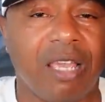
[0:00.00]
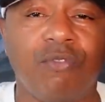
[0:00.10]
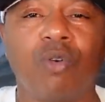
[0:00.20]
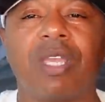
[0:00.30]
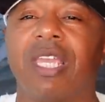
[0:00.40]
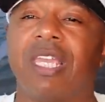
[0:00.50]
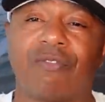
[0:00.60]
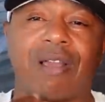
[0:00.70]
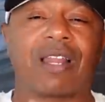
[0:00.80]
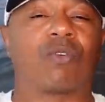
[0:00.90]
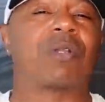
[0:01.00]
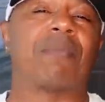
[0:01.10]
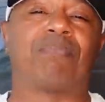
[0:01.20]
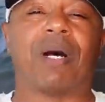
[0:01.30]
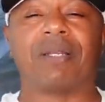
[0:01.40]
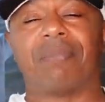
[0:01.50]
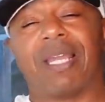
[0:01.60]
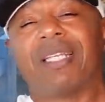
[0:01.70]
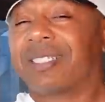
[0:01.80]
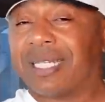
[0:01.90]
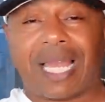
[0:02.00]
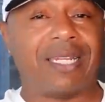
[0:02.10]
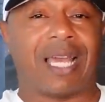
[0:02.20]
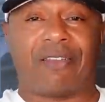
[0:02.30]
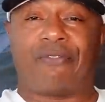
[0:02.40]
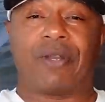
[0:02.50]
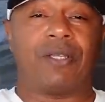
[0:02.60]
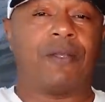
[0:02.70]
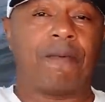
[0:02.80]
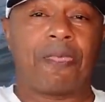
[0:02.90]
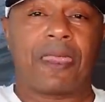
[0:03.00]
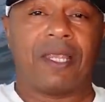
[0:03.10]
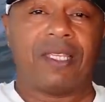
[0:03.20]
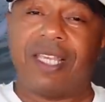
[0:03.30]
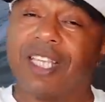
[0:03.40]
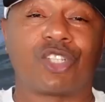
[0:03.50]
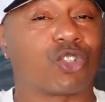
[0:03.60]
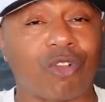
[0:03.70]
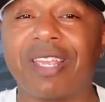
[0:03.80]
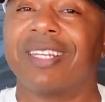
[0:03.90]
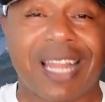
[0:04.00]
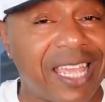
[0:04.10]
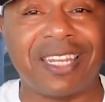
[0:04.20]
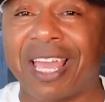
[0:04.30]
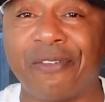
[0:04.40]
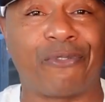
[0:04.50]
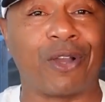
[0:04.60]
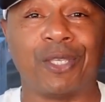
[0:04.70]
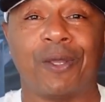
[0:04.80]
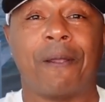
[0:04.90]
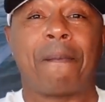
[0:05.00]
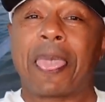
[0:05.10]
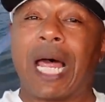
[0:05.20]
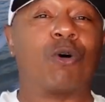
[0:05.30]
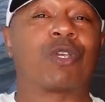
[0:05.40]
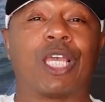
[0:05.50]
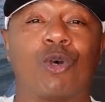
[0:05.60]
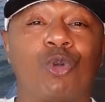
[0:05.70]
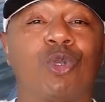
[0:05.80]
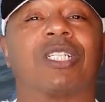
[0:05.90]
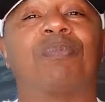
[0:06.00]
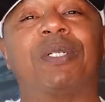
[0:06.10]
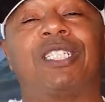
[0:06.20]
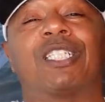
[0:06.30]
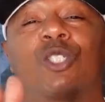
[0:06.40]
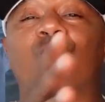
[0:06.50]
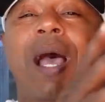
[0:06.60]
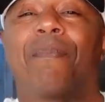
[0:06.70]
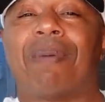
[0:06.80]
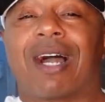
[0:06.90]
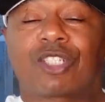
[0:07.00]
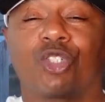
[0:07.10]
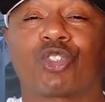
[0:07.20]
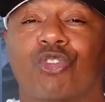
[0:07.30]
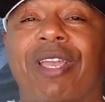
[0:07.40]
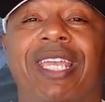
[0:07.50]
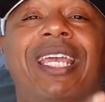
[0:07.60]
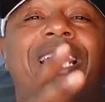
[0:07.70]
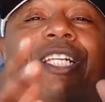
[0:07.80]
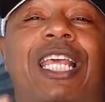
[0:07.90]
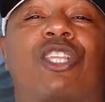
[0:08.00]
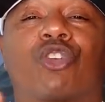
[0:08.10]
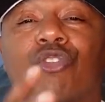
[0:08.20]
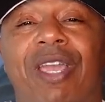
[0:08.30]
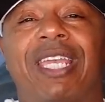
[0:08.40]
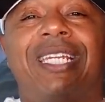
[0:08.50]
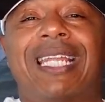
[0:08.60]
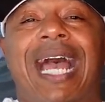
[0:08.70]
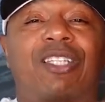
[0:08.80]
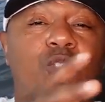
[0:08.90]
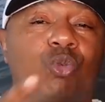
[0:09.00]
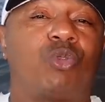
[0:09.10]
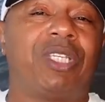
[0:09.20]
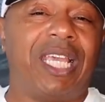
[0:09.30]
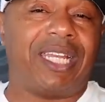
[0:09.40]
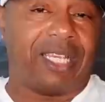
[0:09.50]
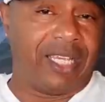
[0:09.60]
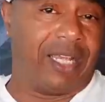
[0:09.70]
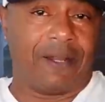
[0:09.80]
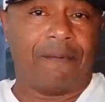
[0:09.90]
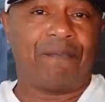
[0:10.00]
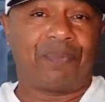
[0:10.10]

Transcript: If you get hit right on that button, man, it's night night for you. It's straight night night for you. I don't care who you is, but this is why boxers train. They train not to get hit.